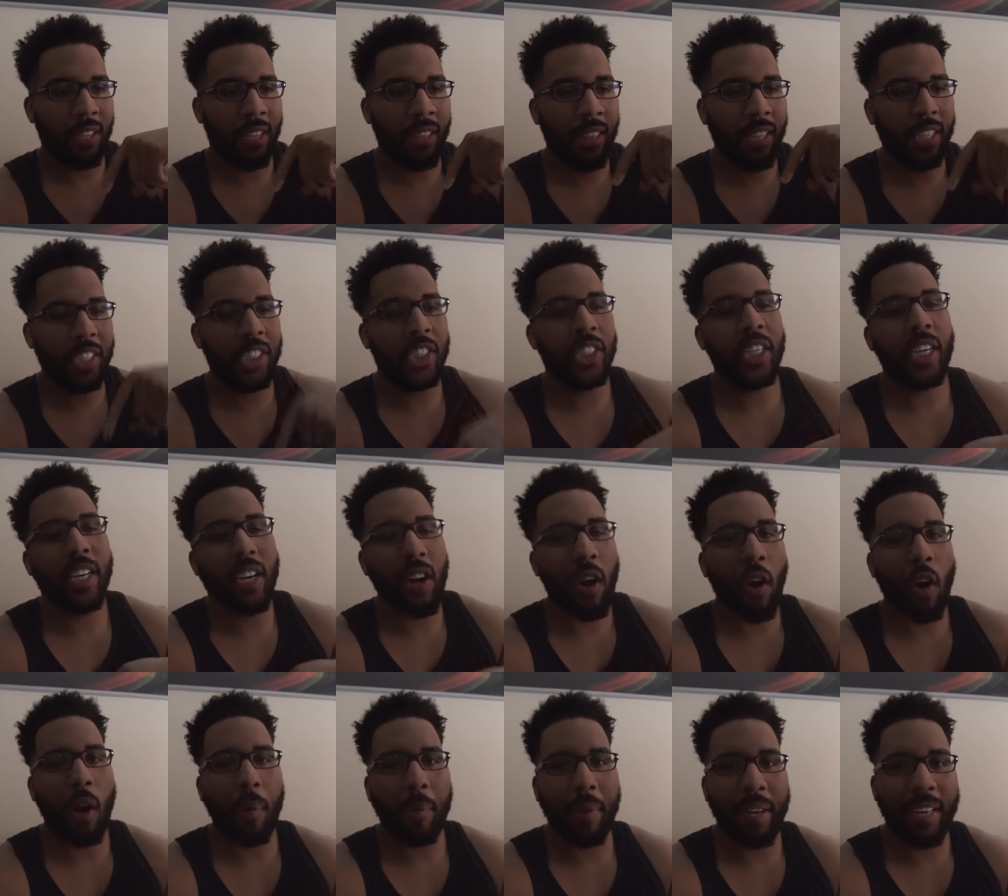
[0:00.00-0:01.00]
legit
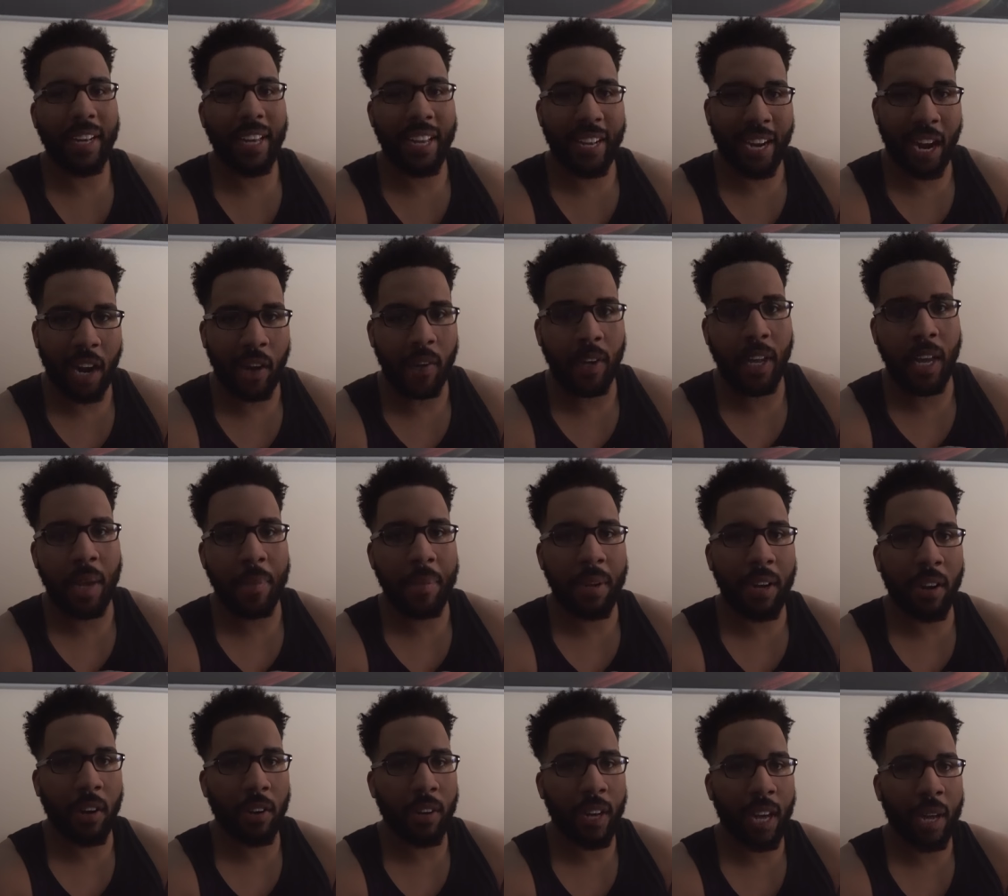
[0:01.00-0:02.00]
car meet in our name
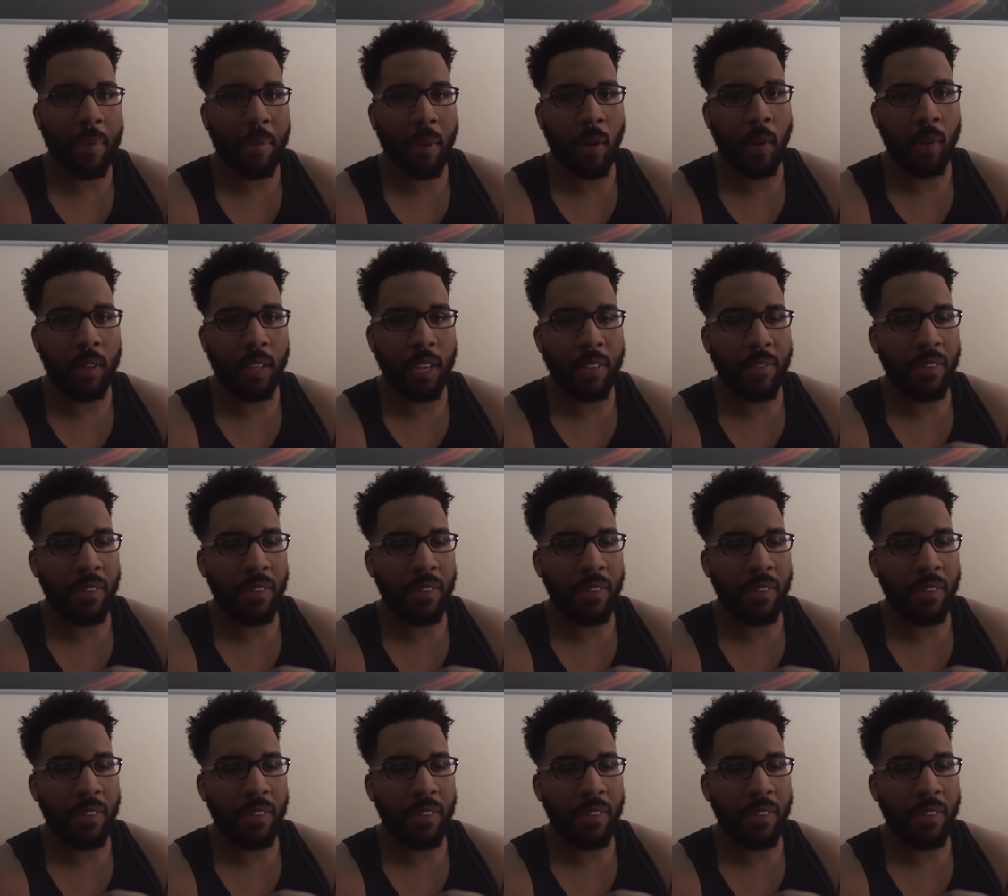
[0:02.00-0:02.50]
and our name only.